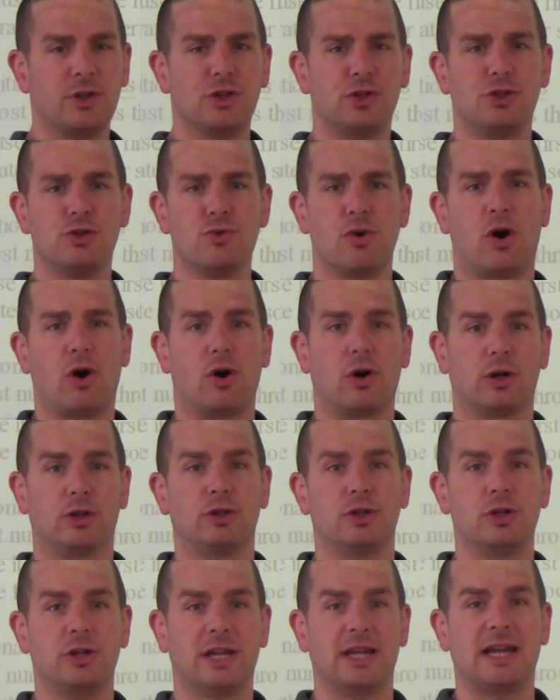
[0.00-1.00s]
you are
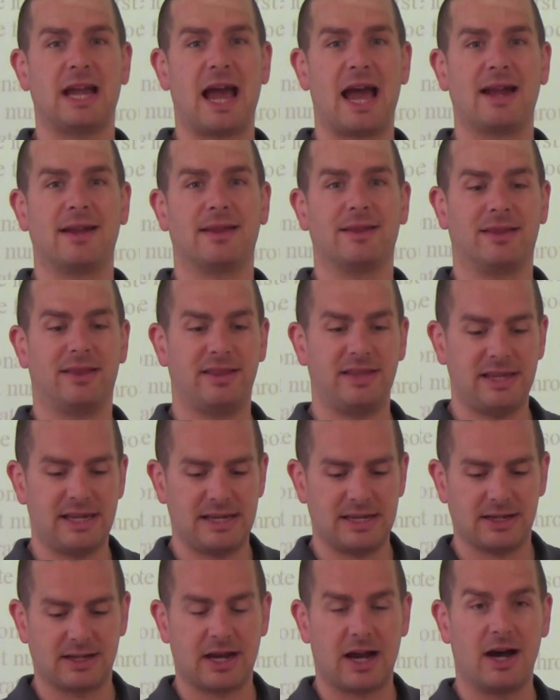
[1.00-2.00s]
looking at
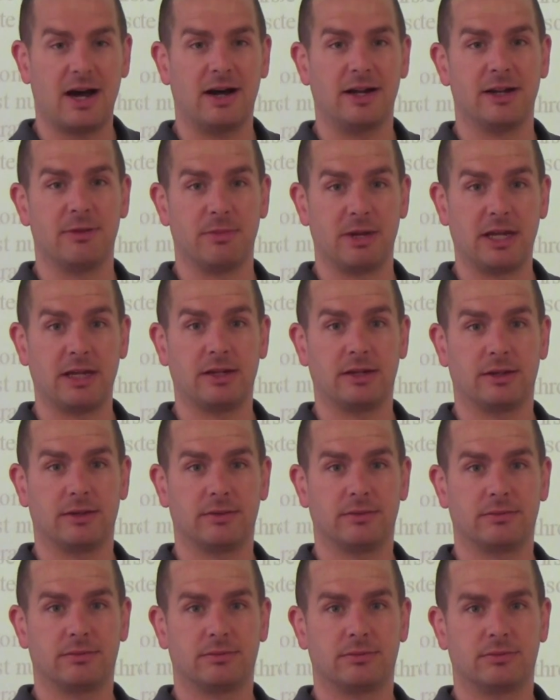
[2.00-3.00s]
the economy.
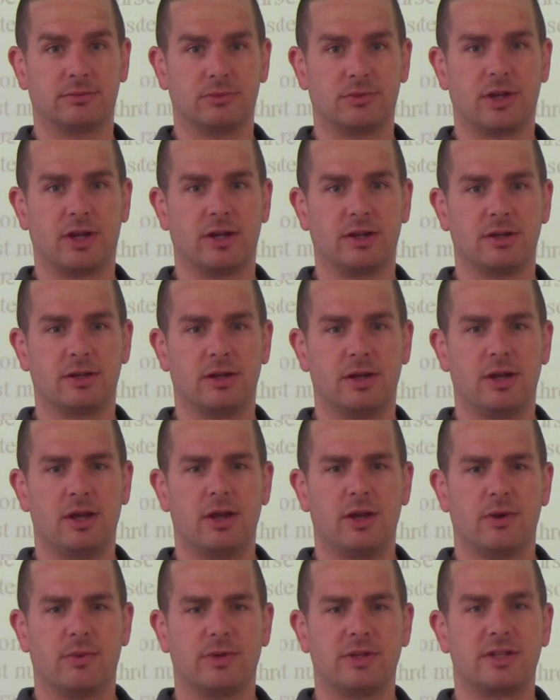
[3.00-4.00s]
Okay?
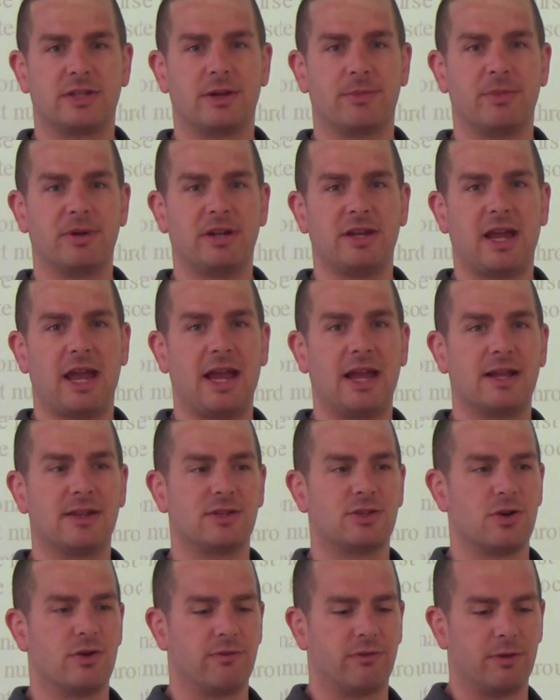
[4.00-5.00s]
When somebody
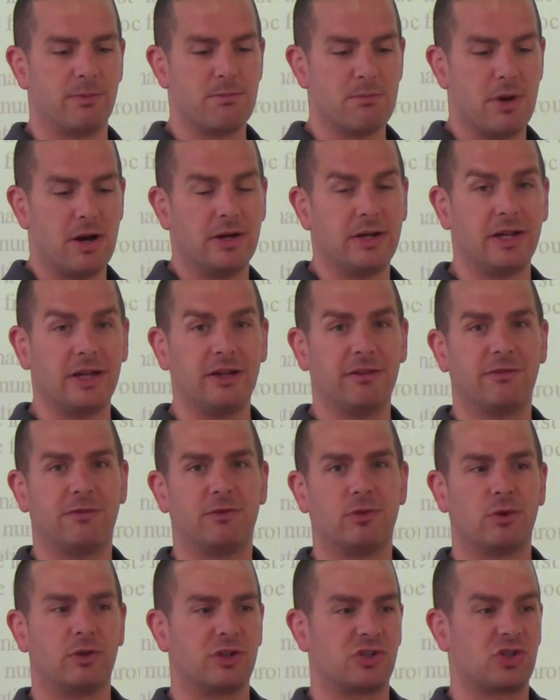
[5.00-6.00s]
hands over money
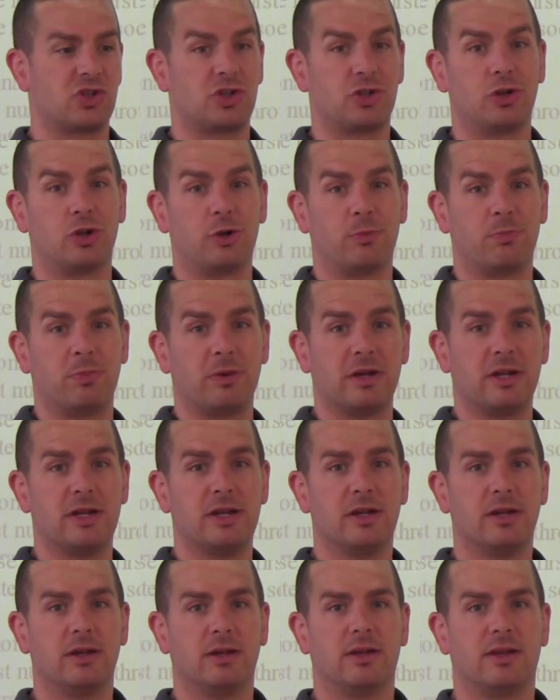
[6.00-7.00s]
for a Slurpee,
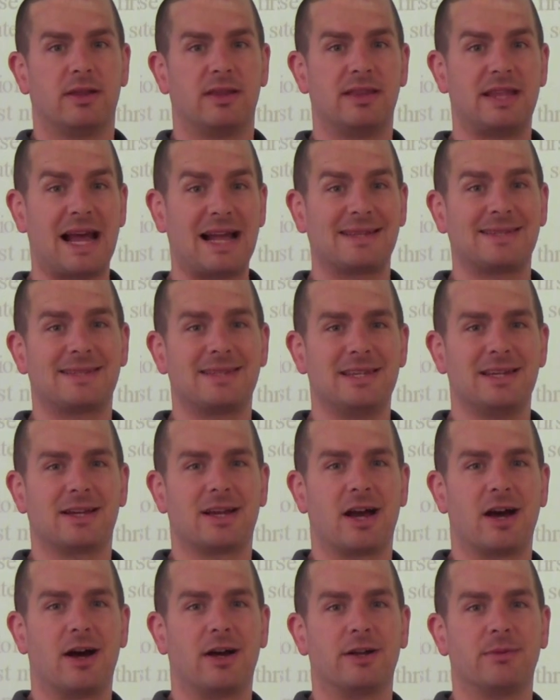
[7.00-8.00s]
that's the
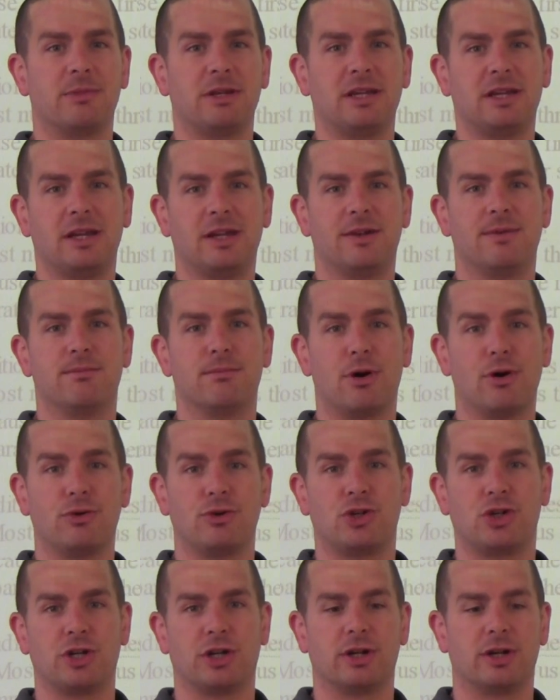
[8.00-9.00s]
economy in
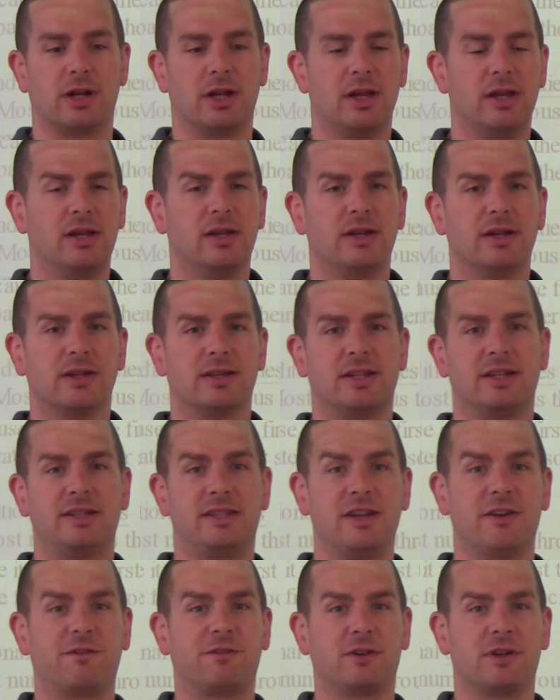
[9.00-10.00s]
motion. The
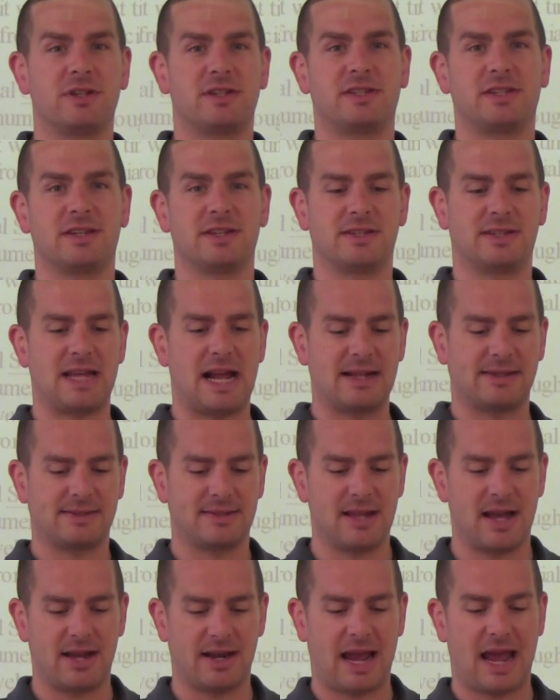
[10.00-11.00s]
difference is that's
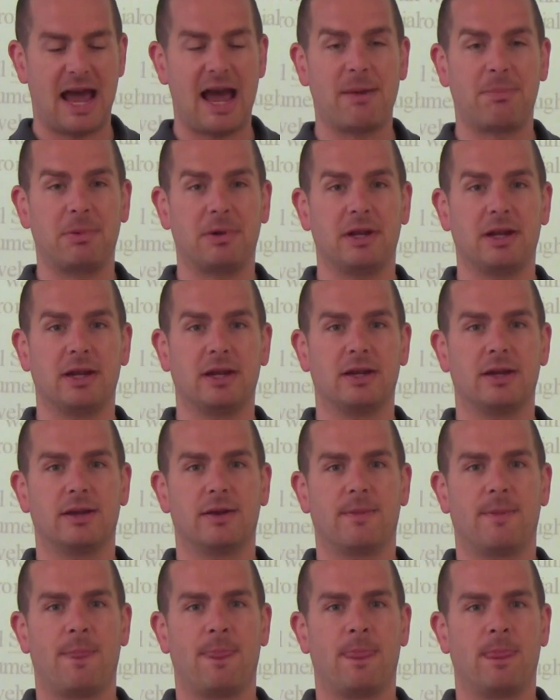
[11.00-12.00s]
not happening
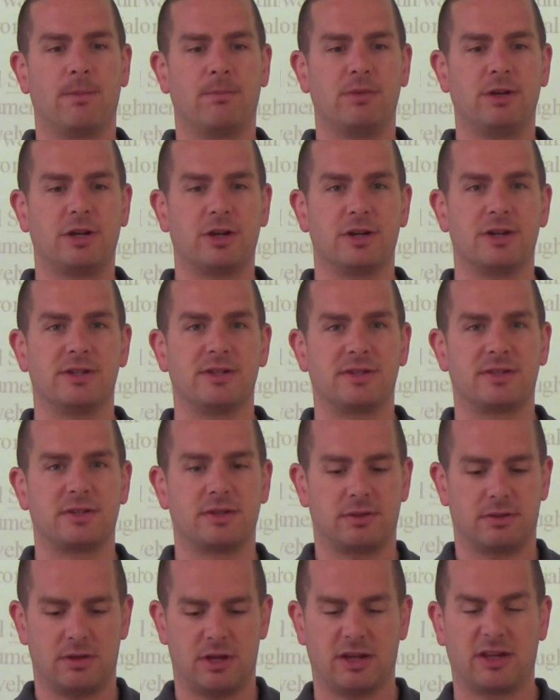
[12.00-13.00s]

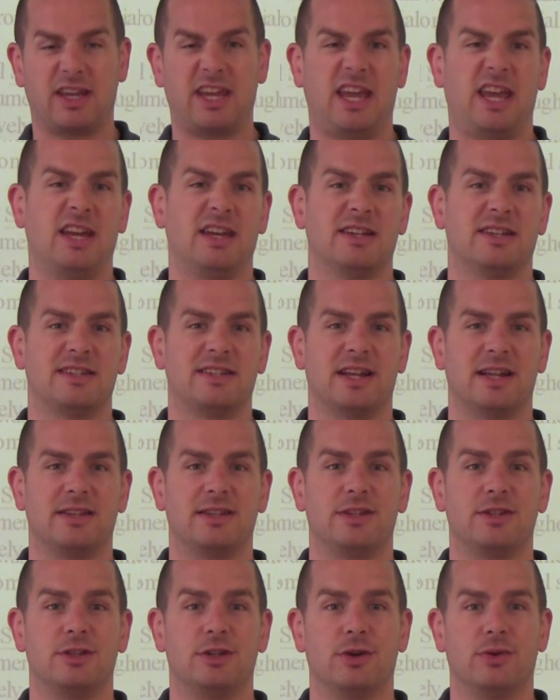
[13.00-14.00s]
because a king said
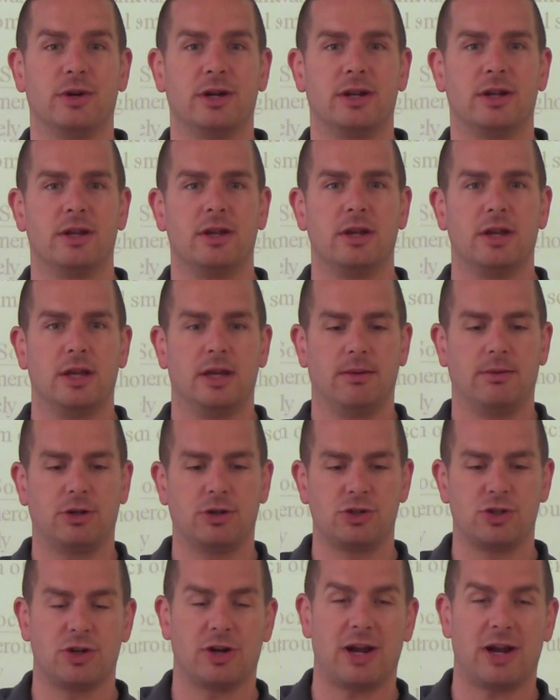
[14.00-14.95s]
to do it, because